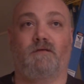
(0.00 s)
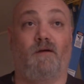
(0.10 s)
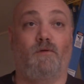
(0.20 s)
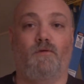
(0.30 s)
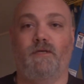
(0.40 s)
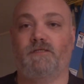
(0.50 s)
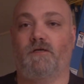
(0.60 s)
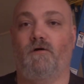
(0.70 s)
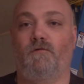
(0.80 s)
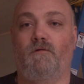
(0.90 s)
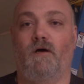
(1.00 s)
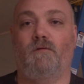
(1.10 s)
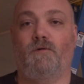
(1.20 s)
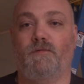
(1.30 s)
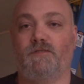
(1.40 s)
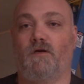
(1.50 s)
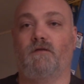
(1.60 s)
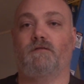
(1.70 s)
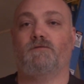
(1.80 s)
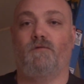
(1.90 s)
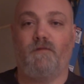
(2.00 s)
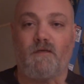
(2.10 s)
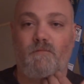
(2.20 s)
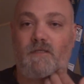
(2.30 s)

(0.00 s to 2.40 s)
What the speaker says: couple of weeks ago when we started this whole thing,